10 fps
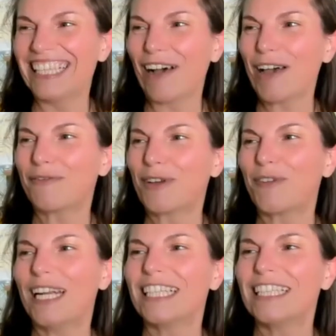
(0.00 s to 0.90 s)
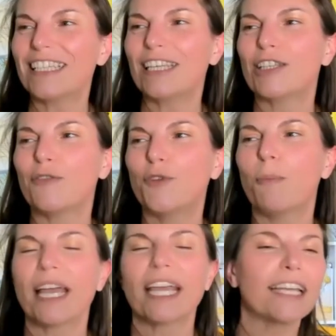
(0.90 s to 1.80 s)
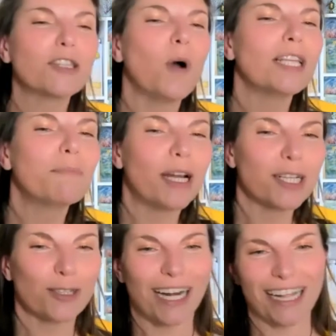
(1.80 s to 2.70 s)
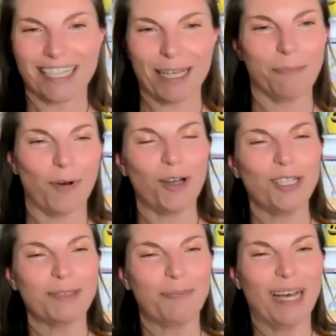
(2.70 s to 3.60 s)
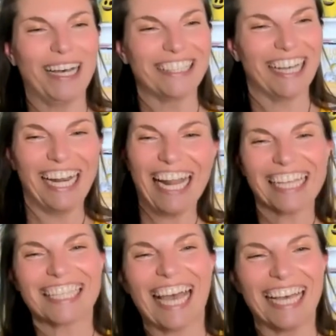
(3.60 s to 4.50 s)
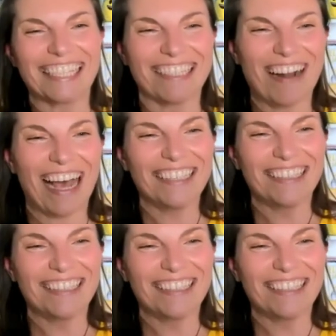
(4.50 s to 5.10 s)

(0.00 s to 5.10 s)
I have a feeling this interview might get quite personal at some point, but let's get right.